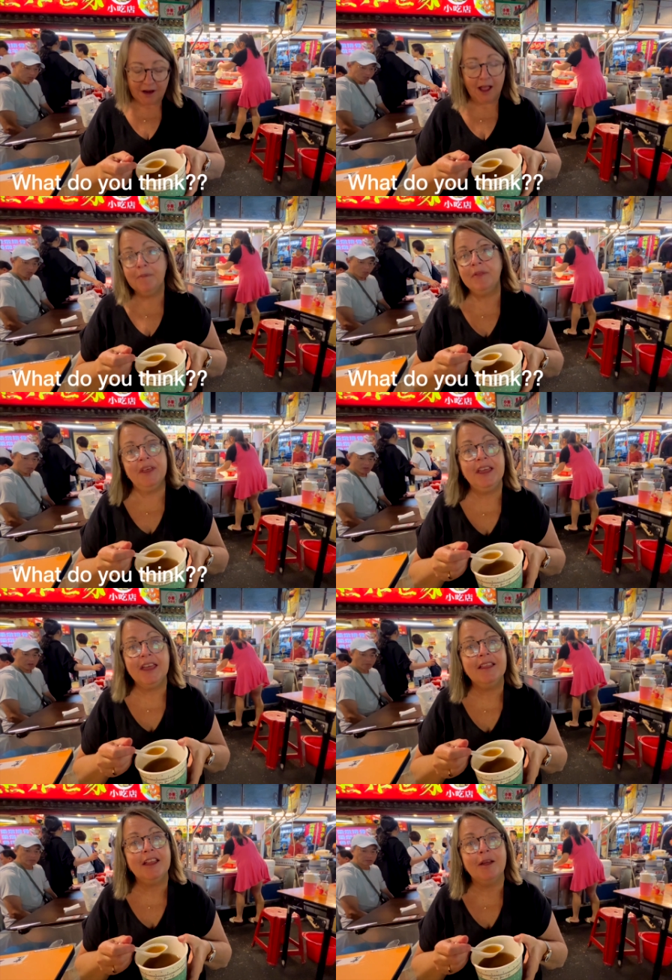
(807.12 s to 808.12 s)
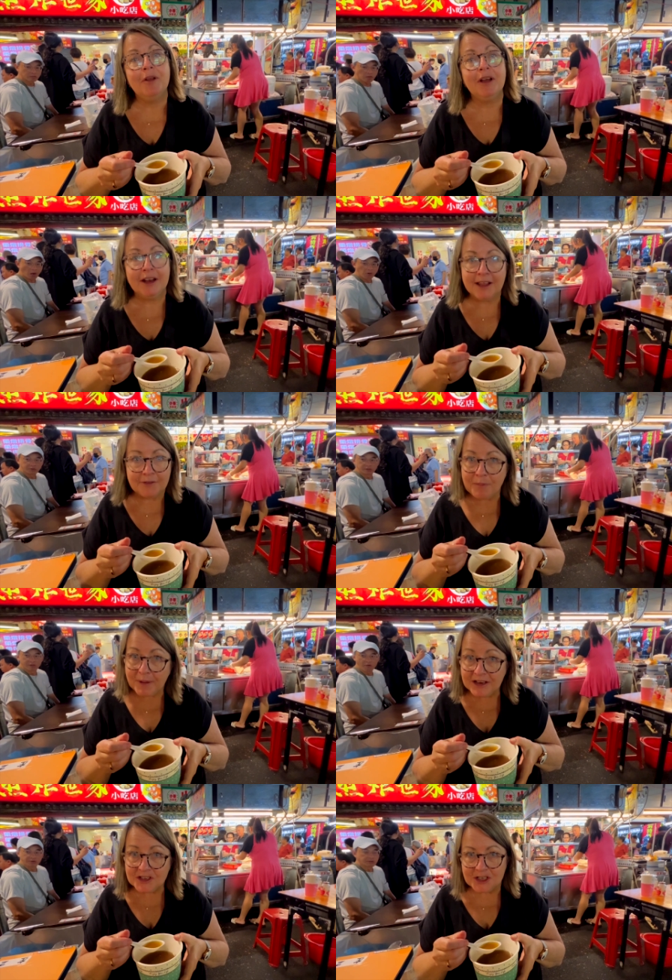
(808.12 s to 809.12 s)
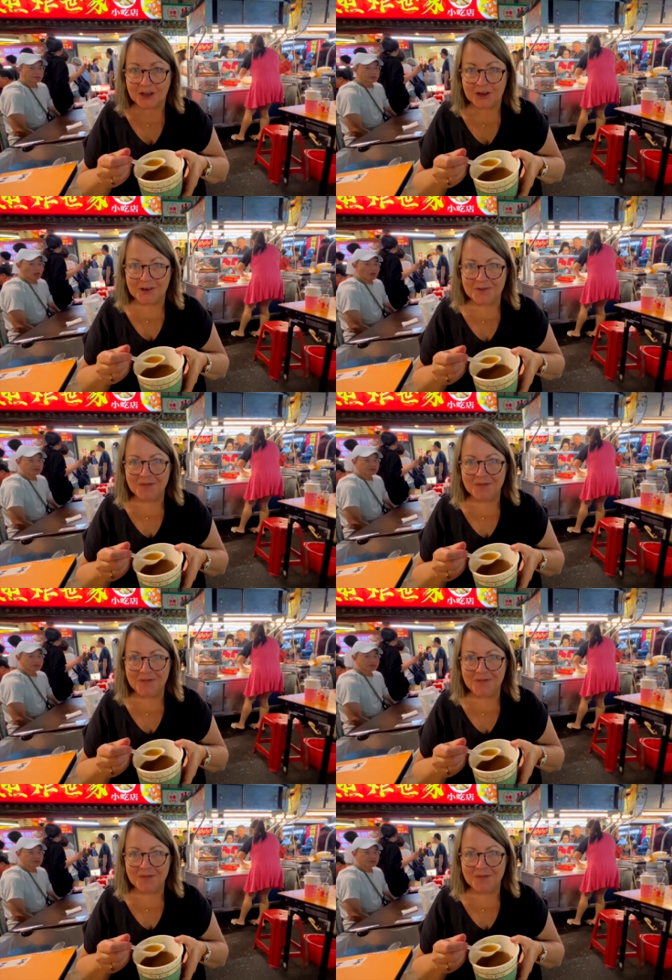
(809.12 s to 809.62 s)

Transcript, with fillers: I'm thinking that I'm not going to give it back to you.